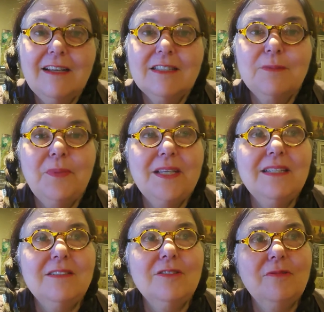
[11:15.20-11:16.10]

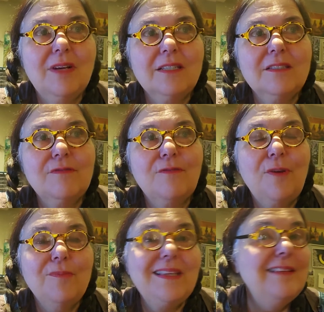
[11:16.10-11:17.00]
Speaking to us
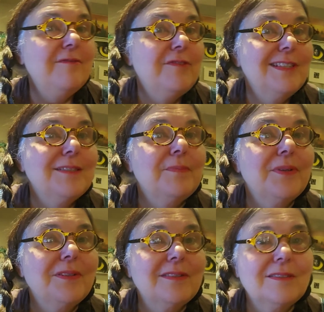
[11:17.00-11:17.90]
from the
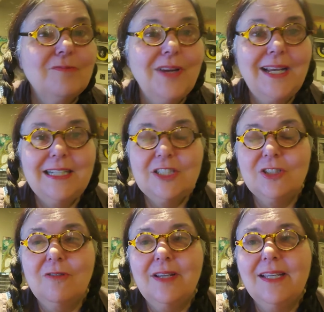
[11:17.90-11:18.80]
invisibles, right?
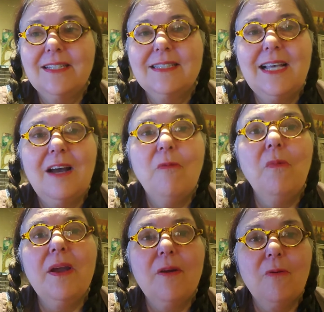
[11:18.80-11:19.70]
Showing us
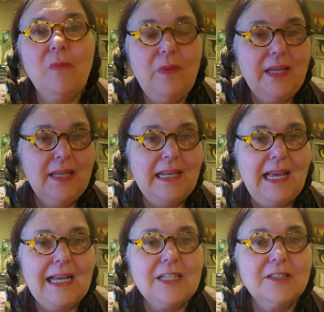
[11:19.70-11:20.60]
where we can
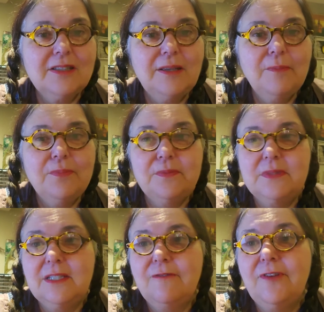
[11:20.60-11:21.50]
actually
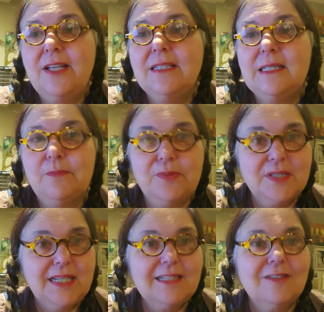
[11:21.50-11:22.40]
defend and
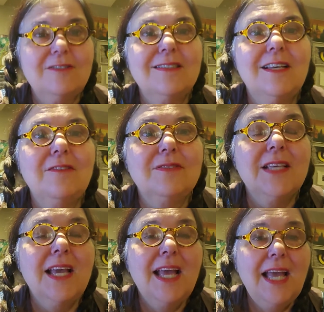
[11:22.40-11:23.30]
protect ourselves
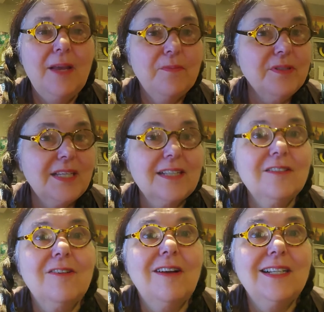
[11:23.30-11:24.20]
and protect
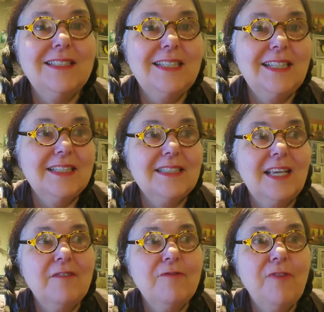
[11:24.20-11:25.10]
our ideas
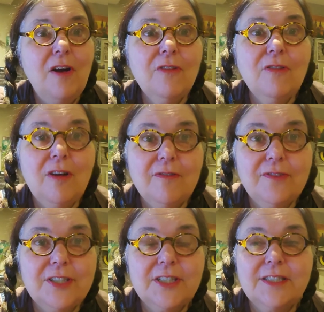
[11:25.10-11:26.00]
and follow our
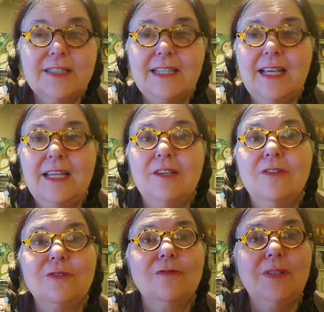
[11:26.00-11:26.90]
visions and
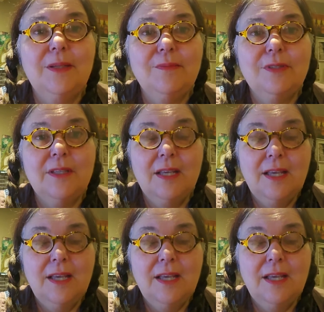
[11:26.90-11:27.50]
our dreams